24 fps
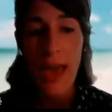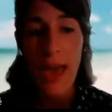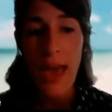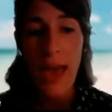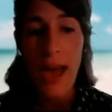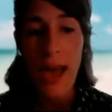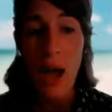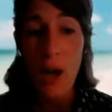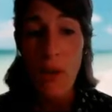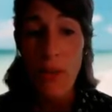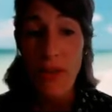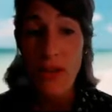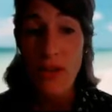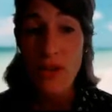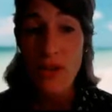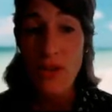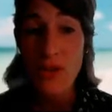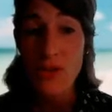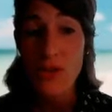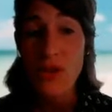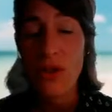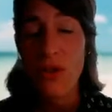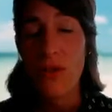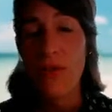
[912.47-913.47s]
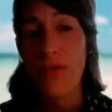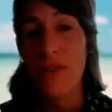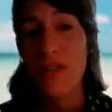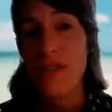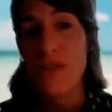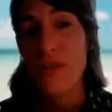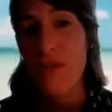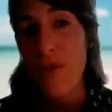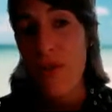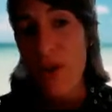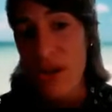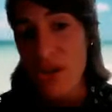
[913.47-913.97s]
how the use of
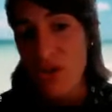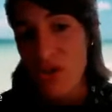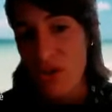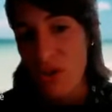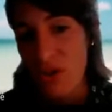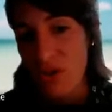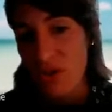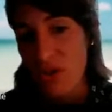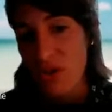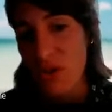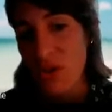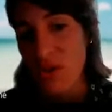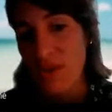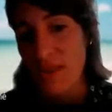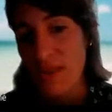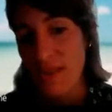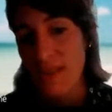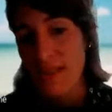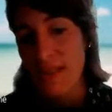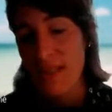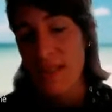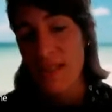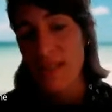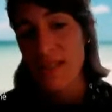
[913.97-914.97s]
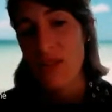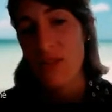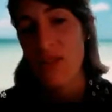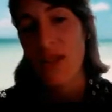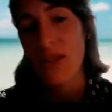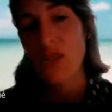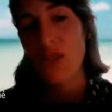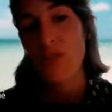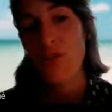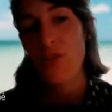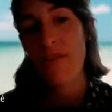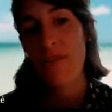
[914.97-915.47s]
these forestry resources is
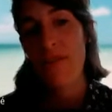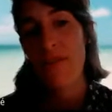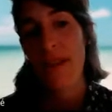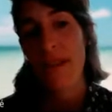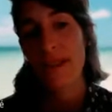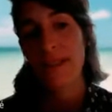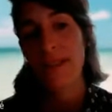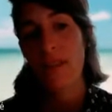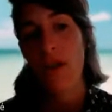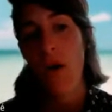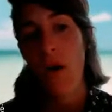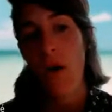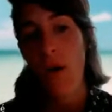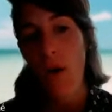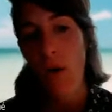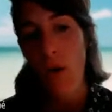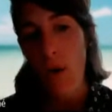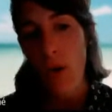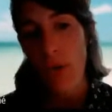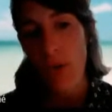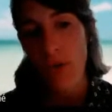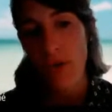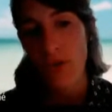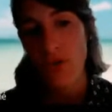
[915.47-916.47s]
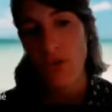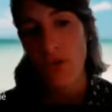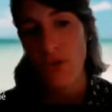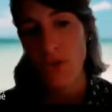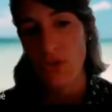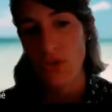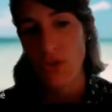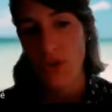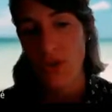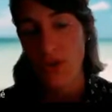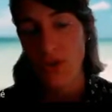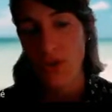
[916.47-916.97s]
going to affect other
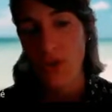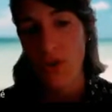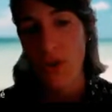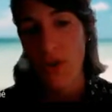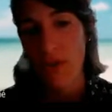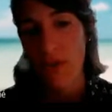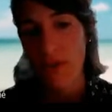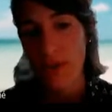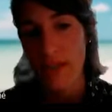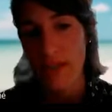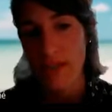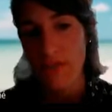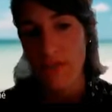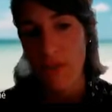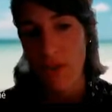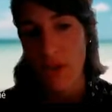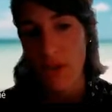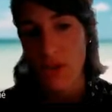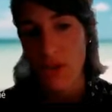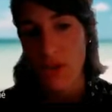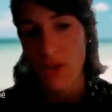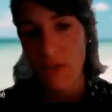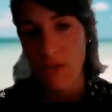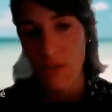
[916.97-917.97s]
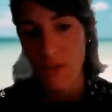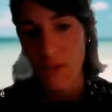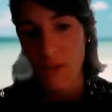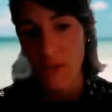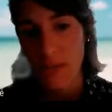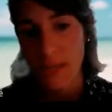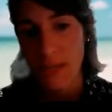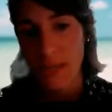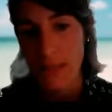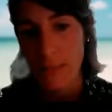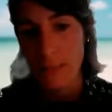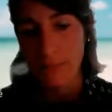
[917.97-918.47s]
users of these forestry
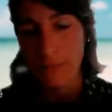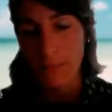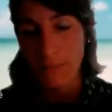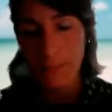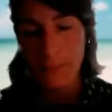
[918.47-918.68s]
resources.